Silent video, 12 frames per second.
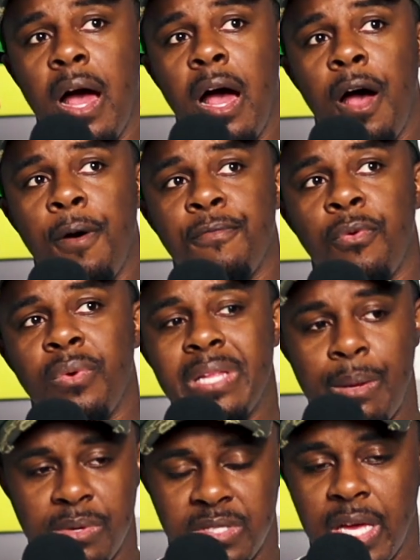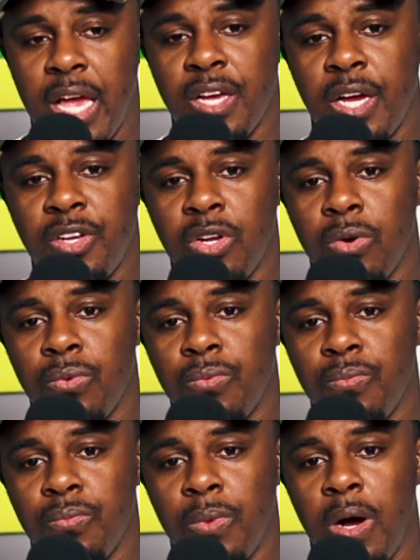Um, from what they were saying, you know,
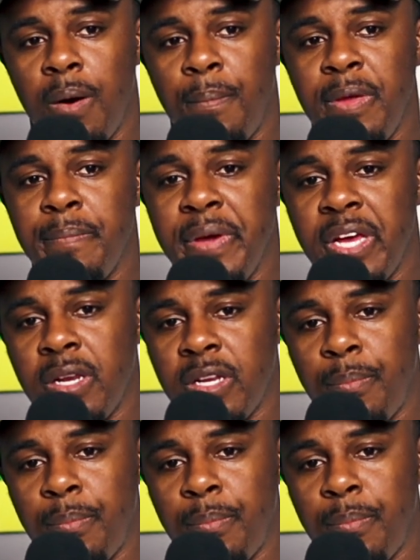uh, me being there,